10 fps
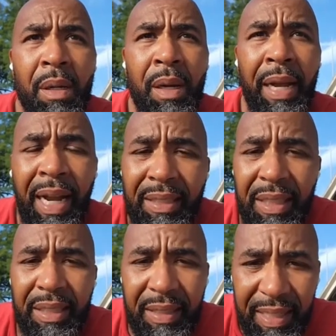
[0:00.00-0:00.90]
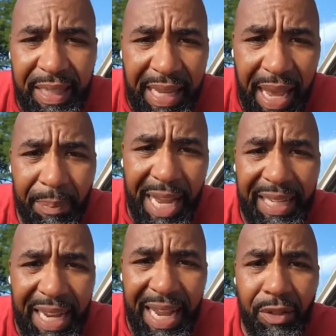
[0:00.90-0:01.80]
and I just kept that
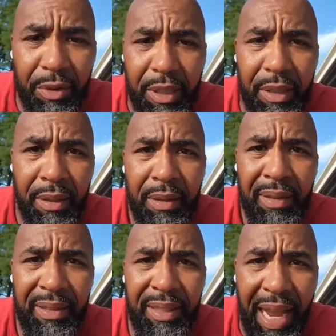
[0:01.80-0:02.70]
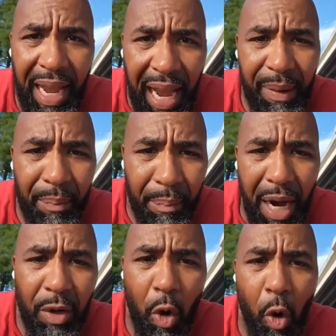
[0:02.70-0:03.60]
energy, that my
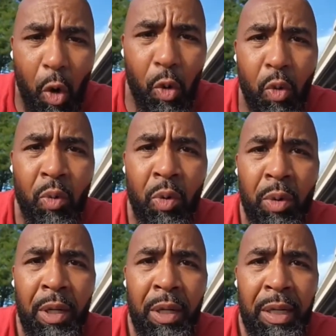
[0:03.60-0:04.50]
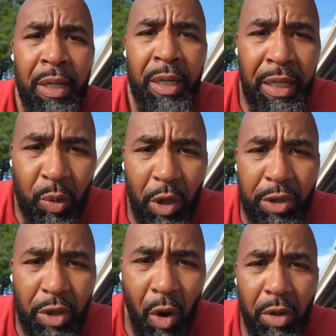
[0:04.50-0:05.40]
goal is what's
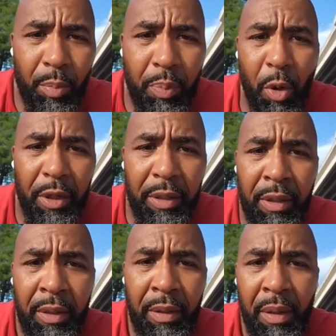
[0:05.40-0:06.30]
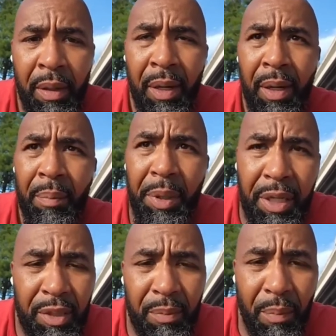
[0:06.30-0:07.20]
all important,
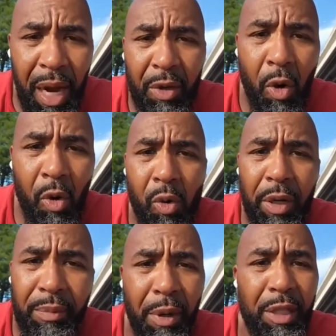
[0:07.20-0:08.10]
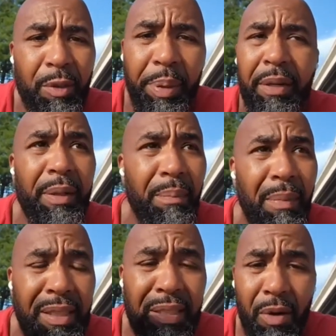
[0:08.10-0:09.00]
because my goal is much bigger than
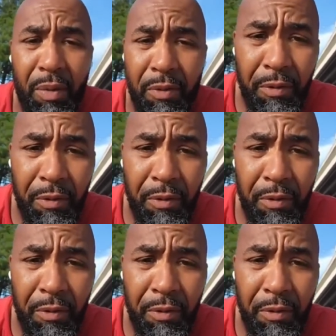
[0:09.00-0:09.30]
myself.